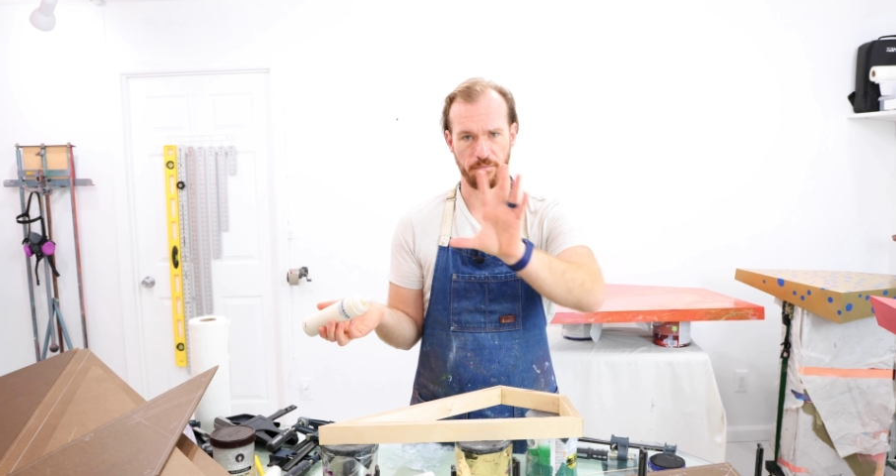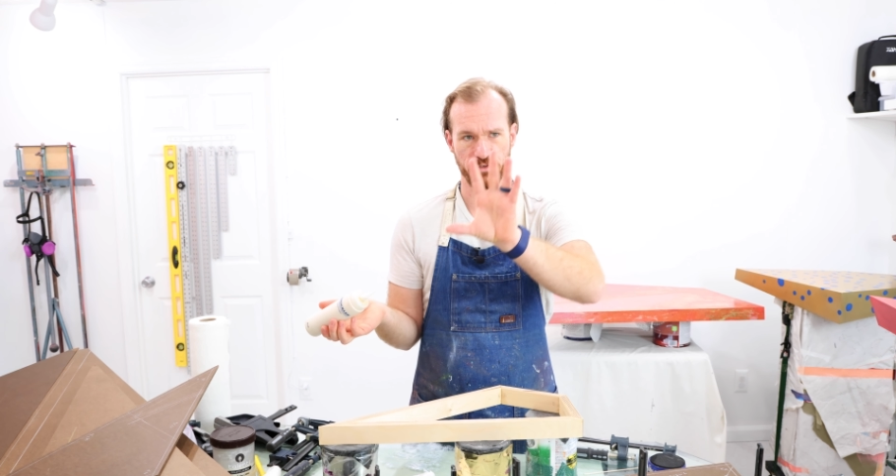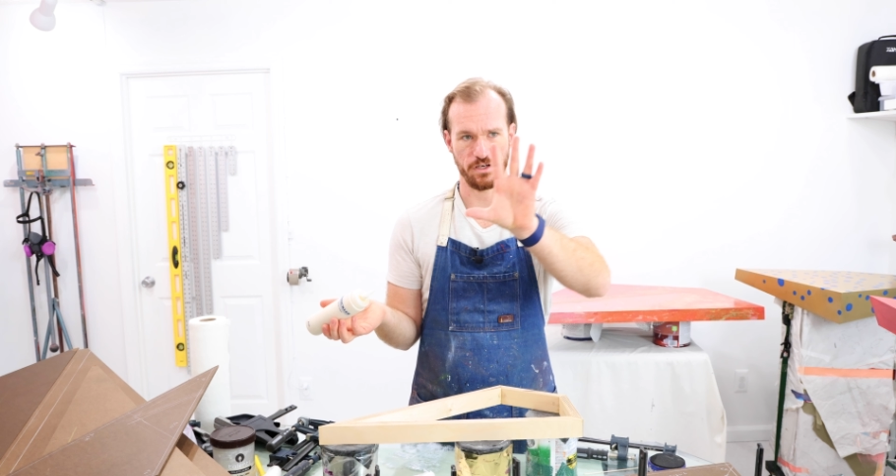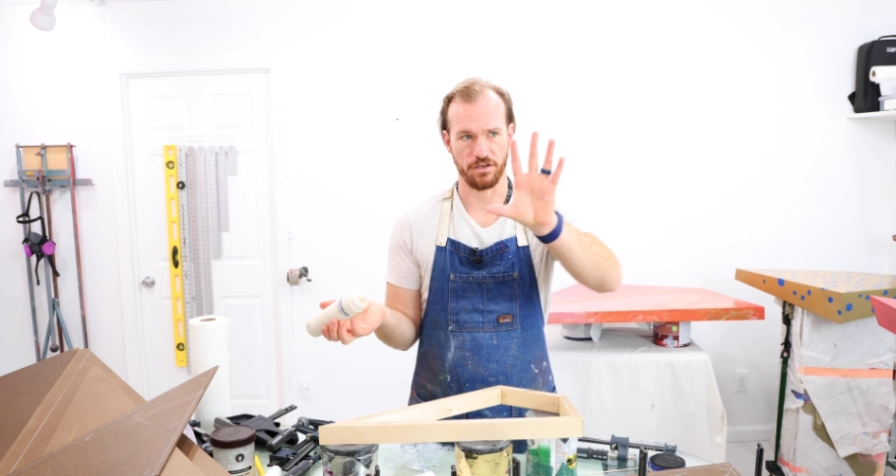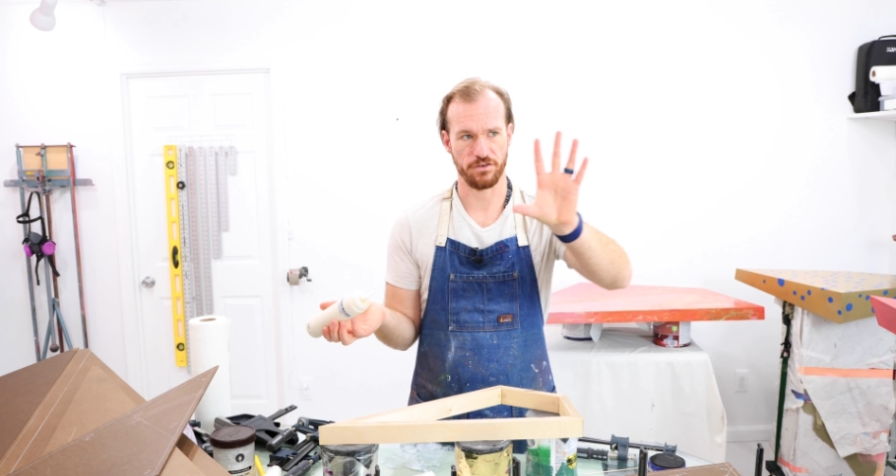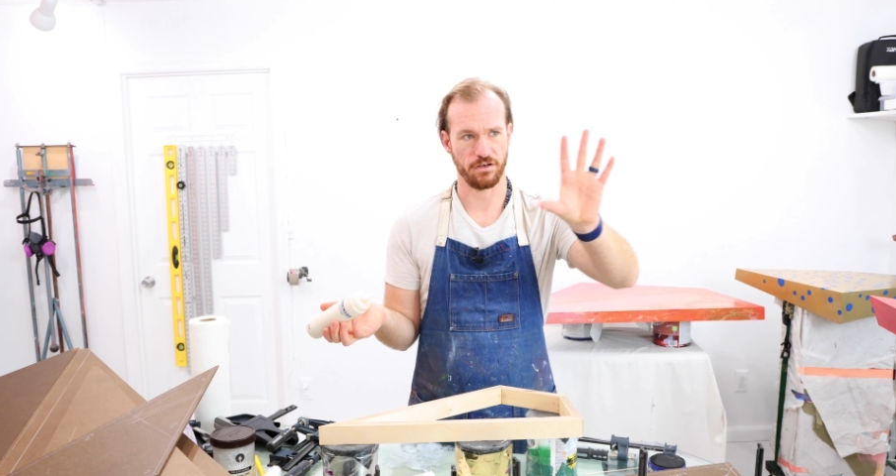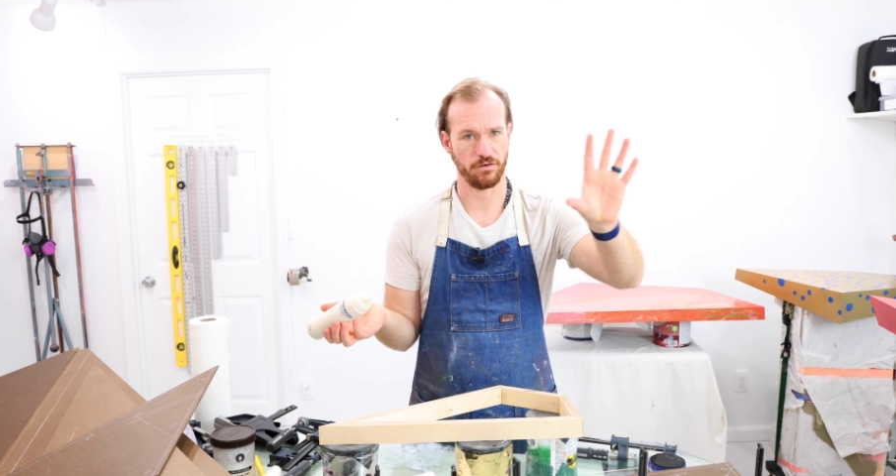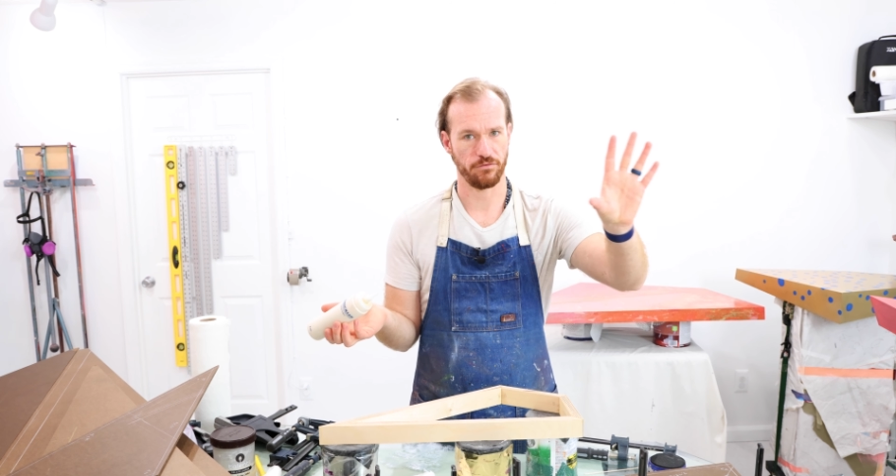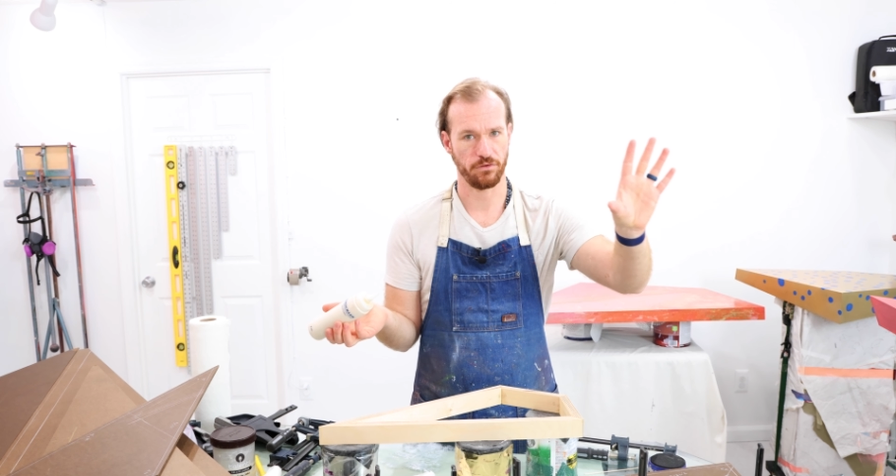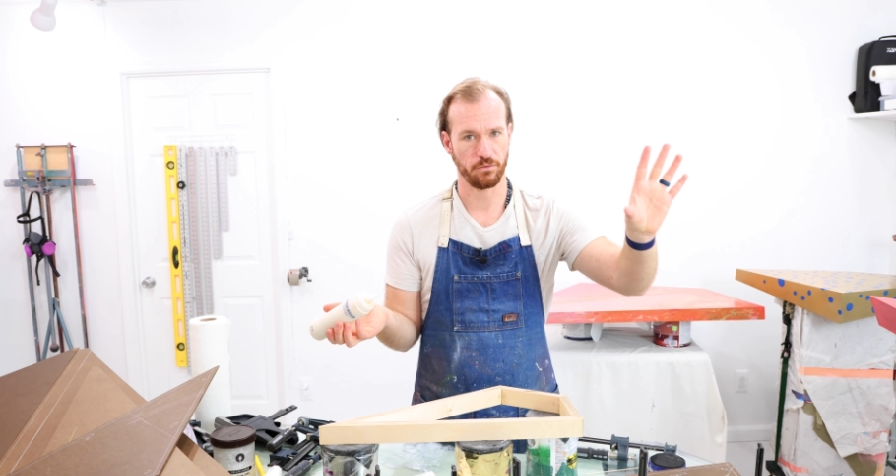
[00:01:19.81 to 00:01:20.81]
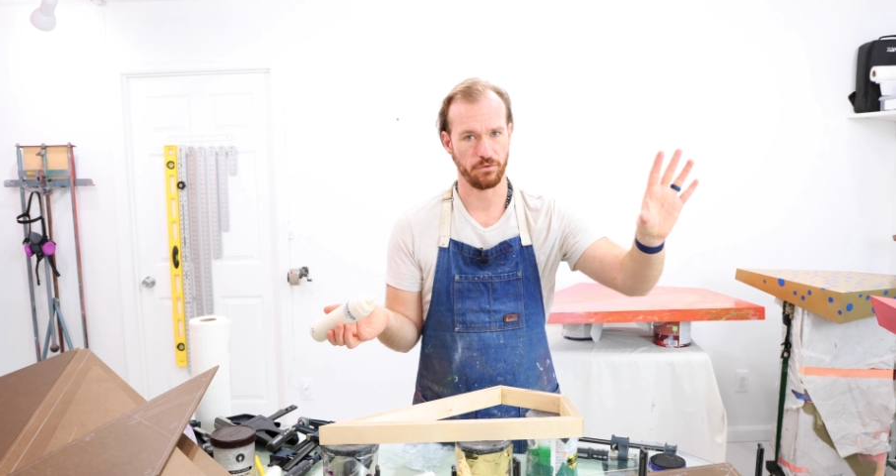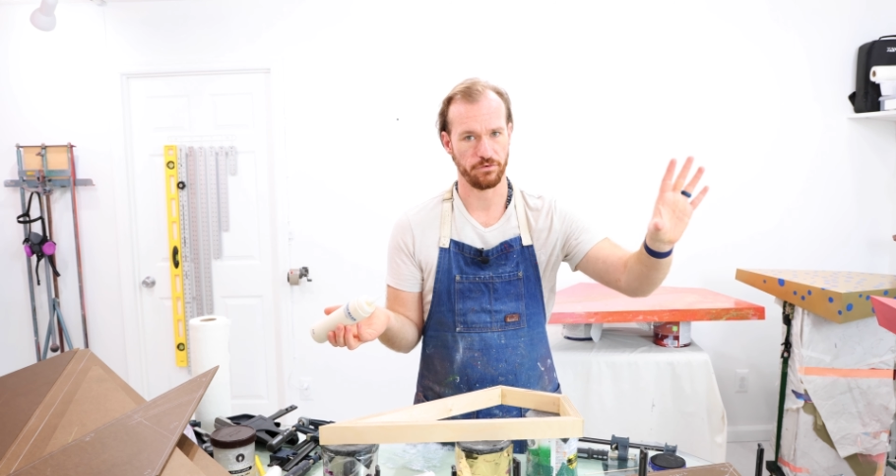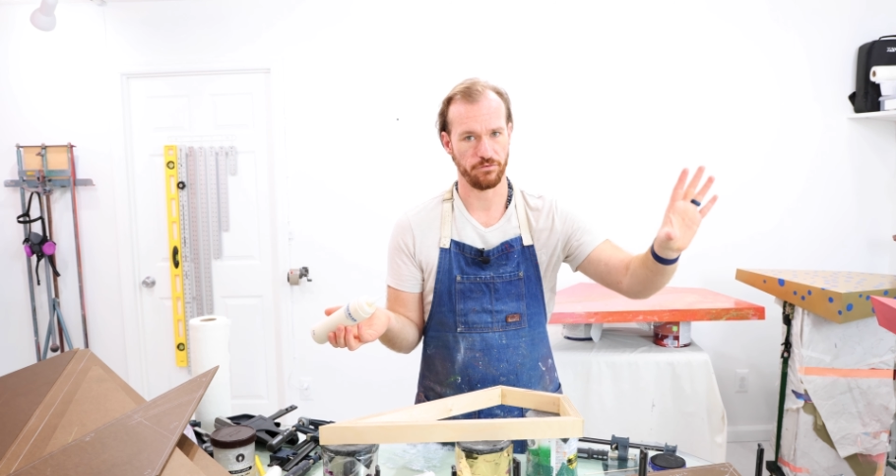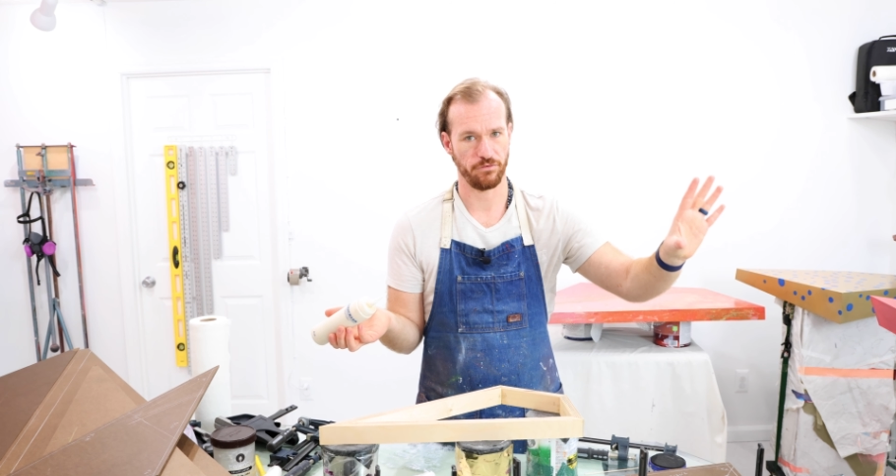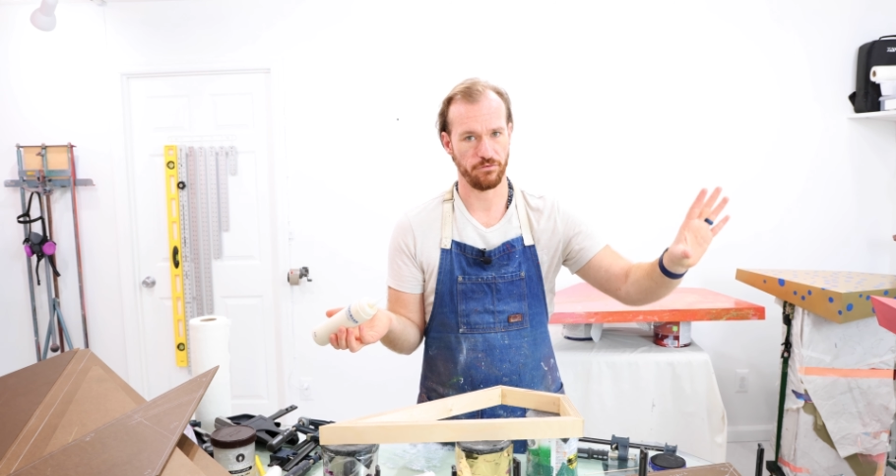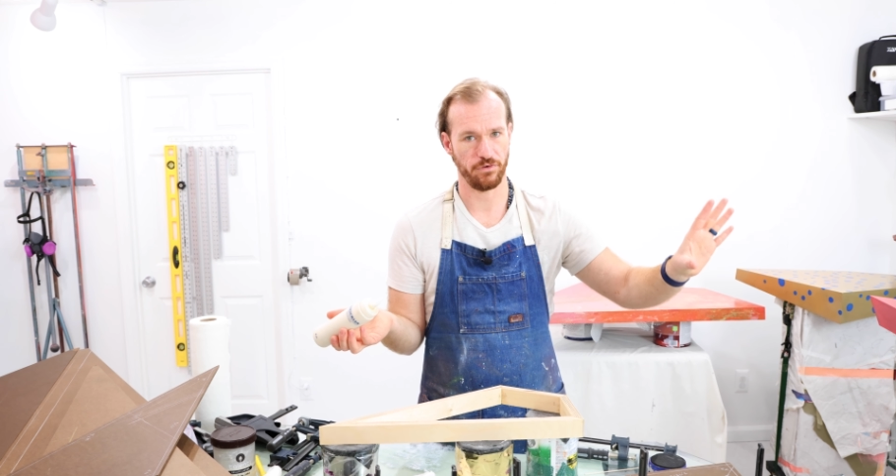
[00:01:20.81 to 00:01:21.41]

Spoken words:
up changing over the course of